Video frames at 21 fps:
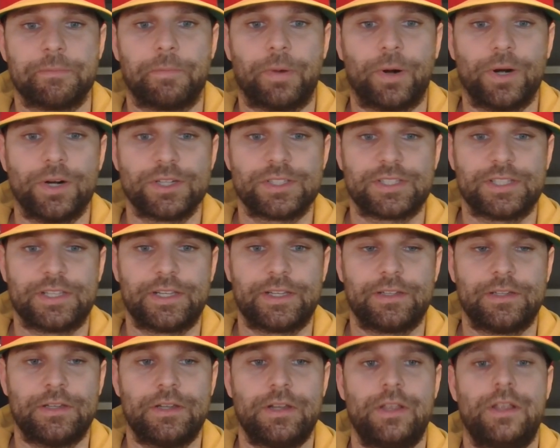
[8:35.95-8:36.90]
in
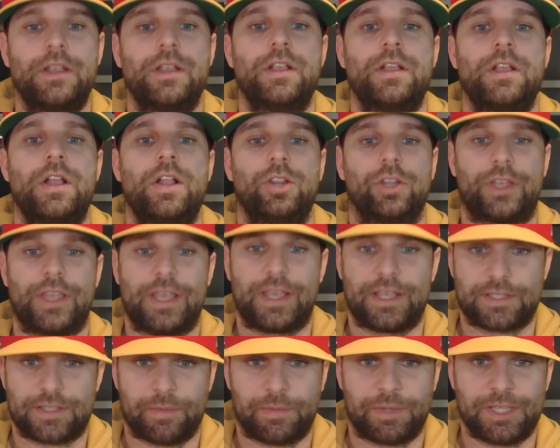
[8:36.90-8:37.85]
person, looking
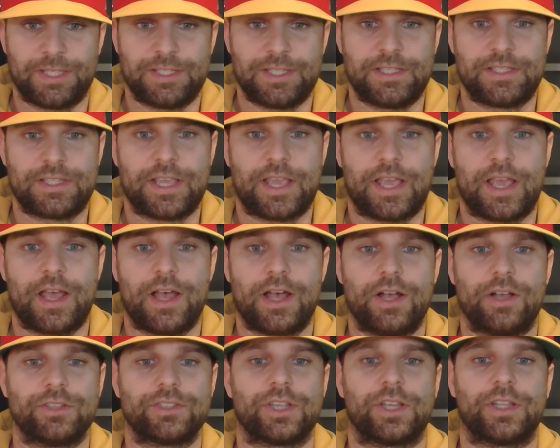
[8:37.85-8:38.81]
at some of the
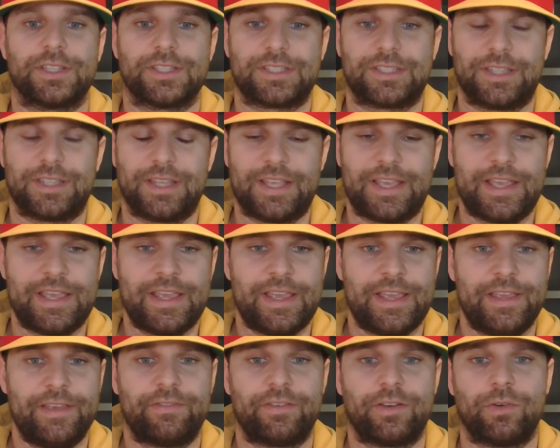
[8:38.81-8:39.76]
details on the
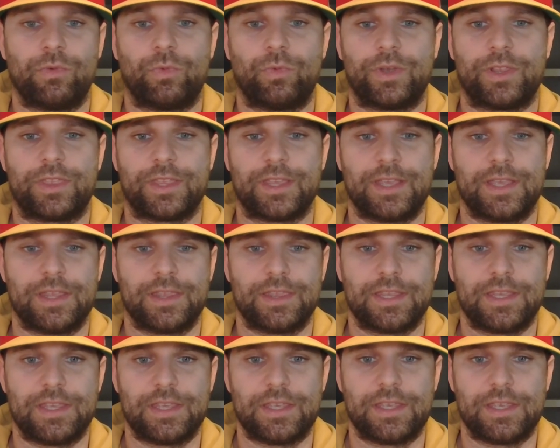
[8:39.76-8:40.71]
sleeve, within
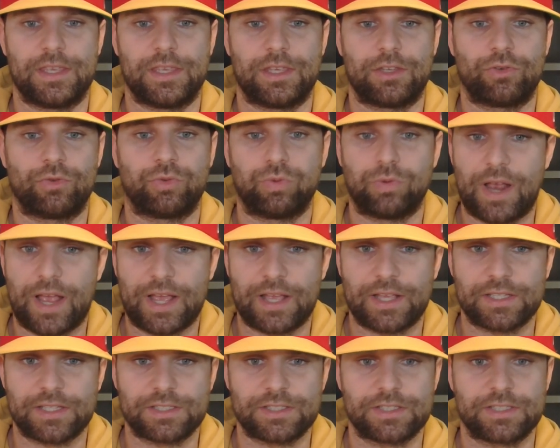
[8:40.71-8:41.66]
the
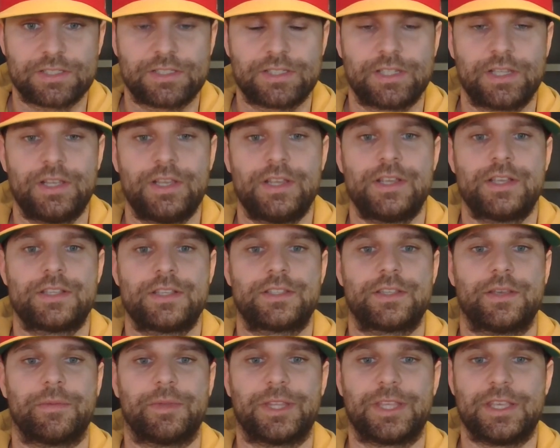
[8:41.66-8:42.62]
crest,
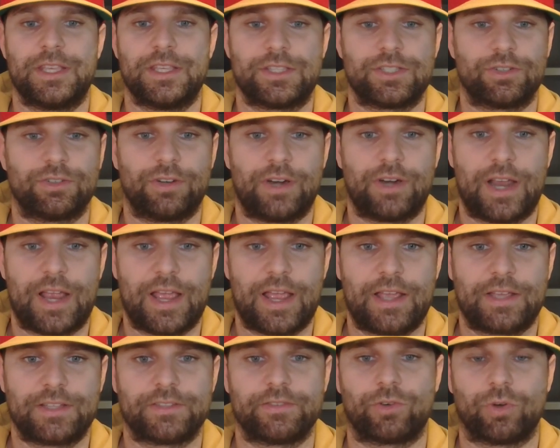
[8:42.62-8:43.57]
some of the Easter
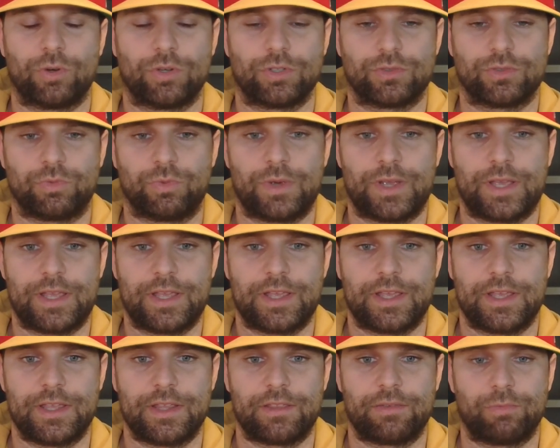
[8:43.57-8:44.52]
eggs, of course,
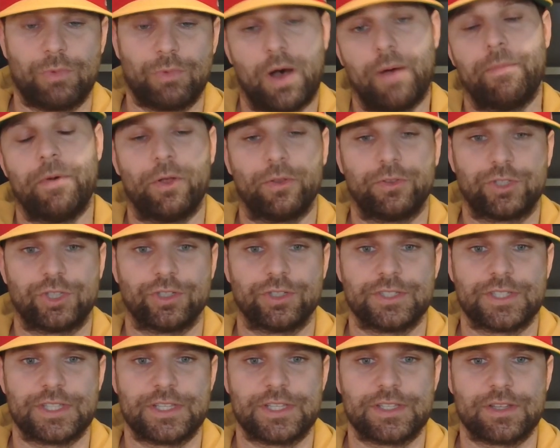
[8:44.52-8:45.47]
with, well, both
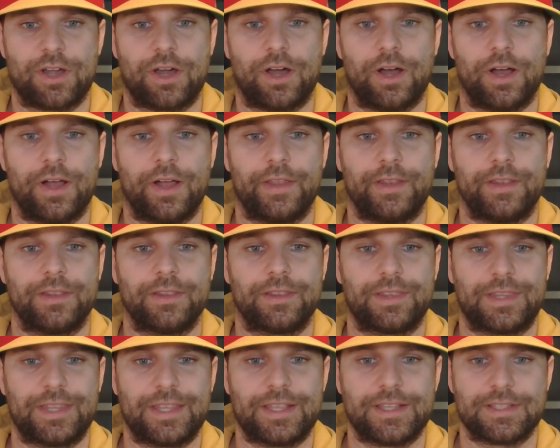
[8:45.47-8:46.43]
jerseys on
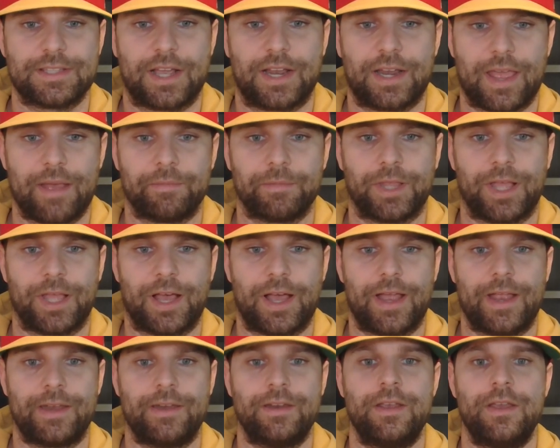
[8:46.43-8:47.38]
the inside
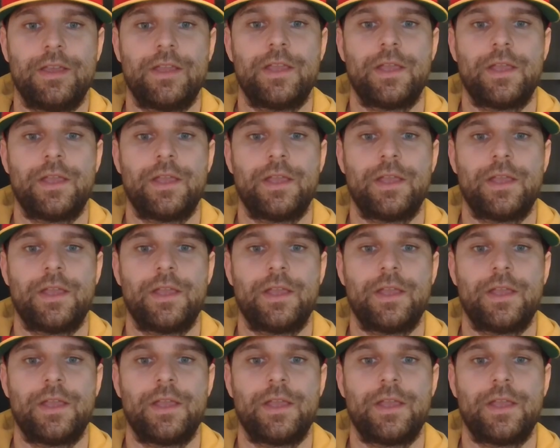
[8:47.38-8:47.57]
hemline,